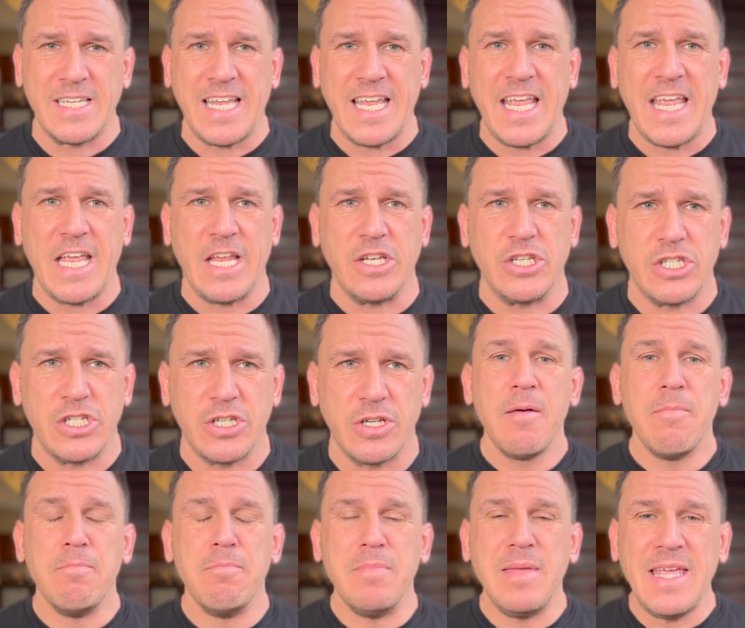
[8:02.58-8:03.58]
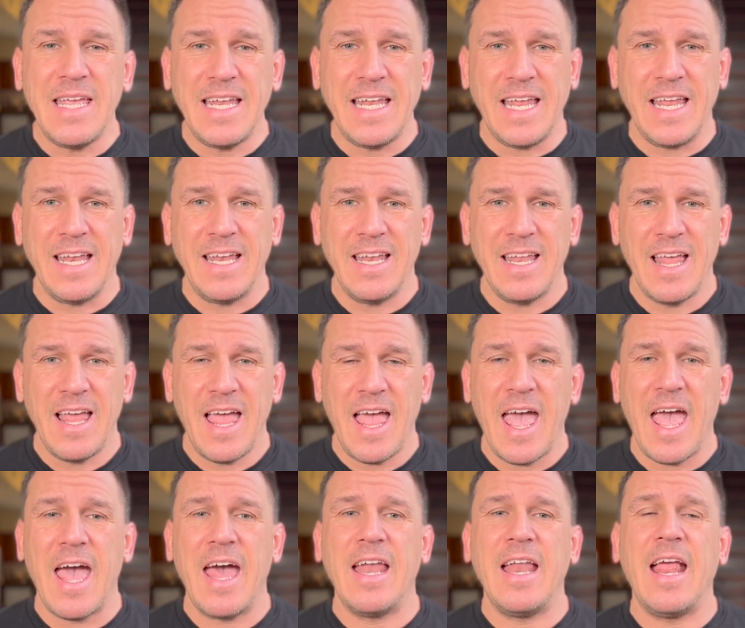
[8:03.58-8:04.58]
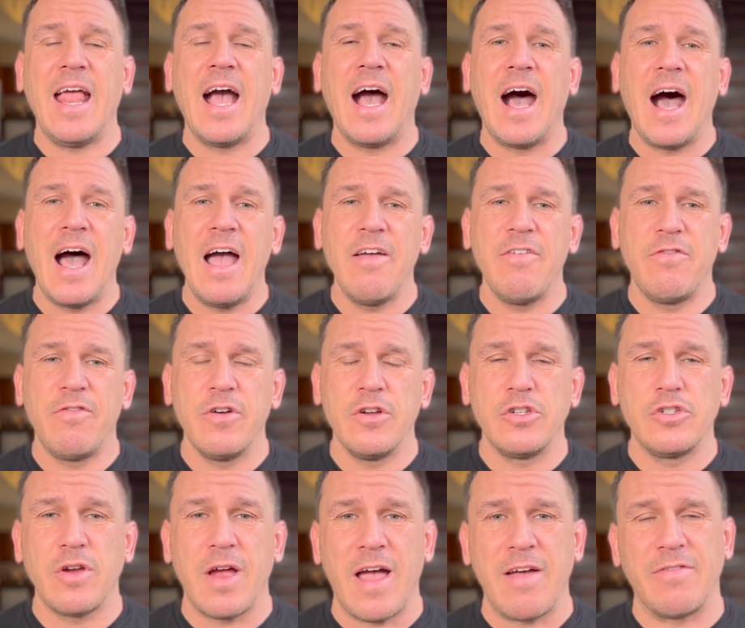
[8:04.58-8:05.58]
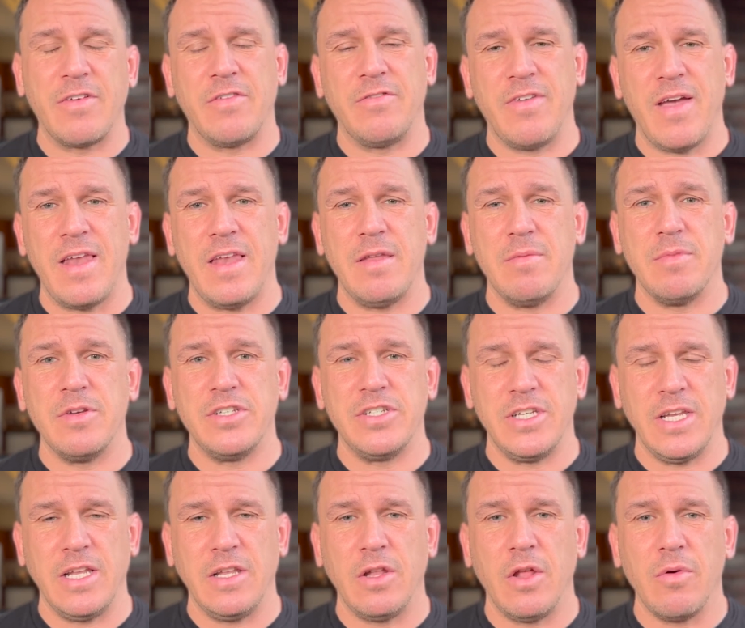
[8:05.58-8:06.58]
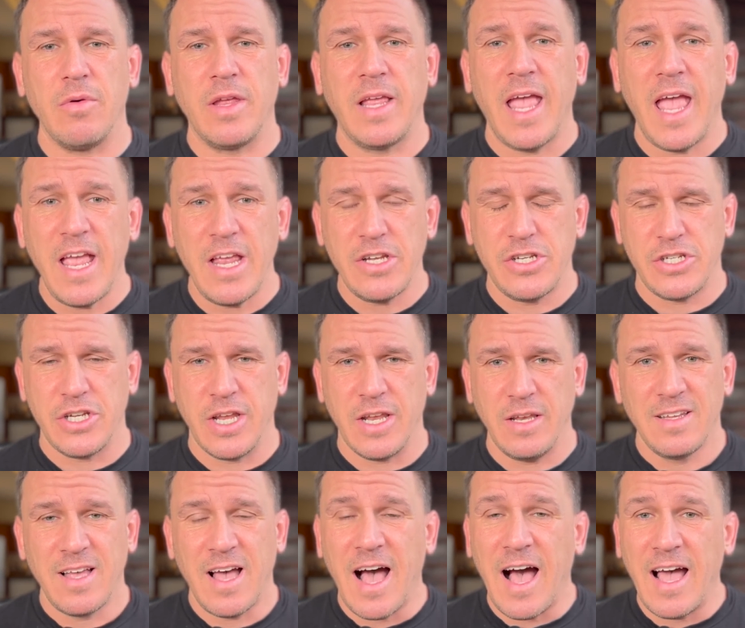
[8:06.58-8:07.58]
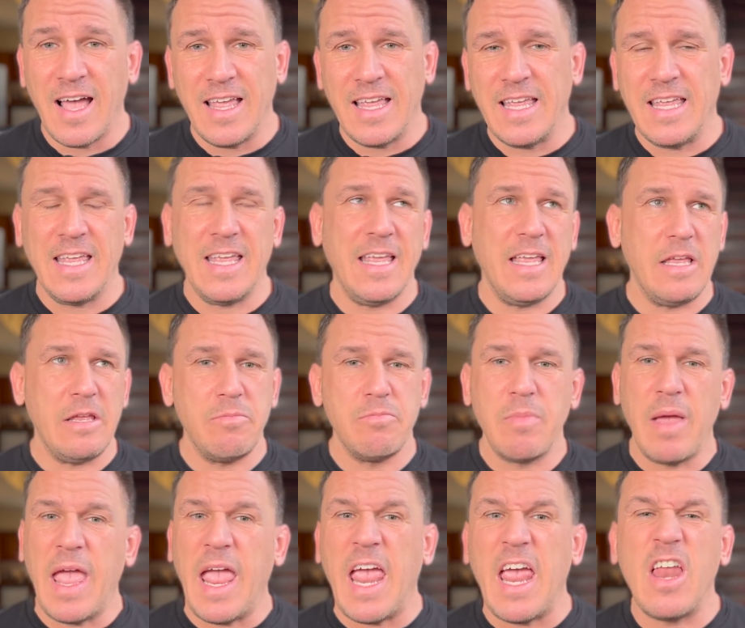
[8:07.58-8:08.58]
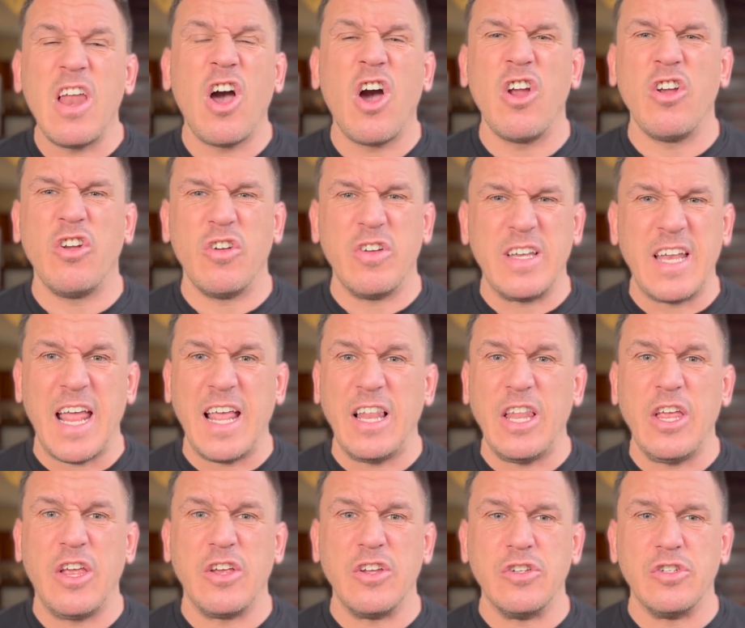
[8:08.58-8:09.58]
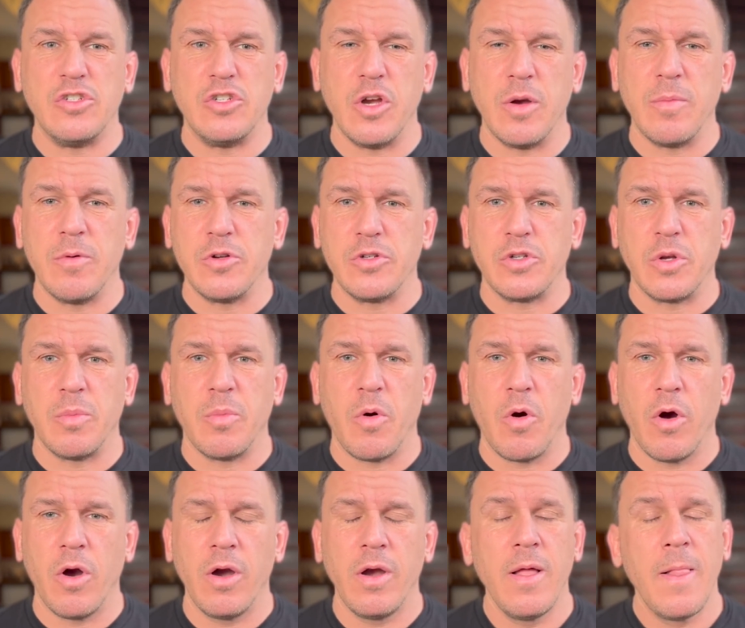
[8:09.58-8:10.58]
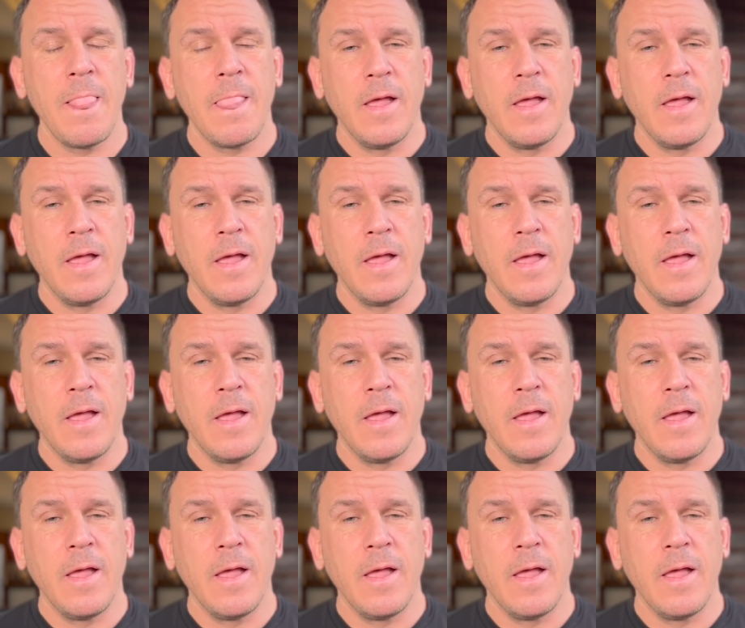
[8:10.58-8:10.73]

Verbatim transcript: each, meaning at a high foot traffic vending machine location, i.e., 800 daily consumers or more,